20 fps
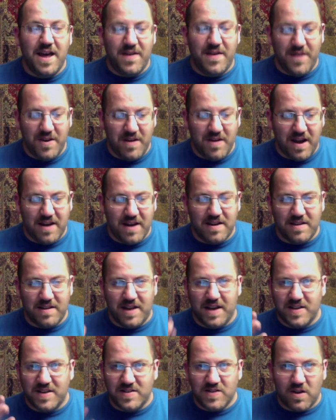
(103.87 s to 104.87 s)
and then you had to
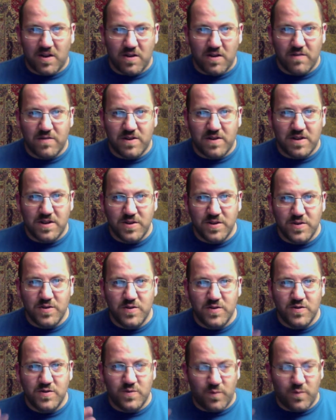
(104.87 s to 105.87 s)
like solve
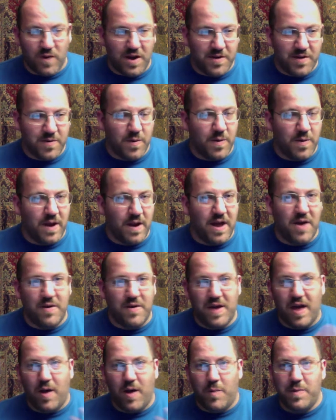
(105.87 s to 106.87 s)
clues wander
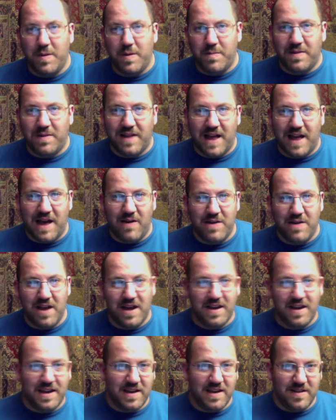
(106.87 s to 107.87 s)
around help people out you
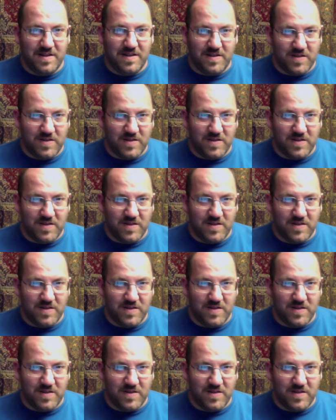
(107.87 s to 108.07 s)
had to get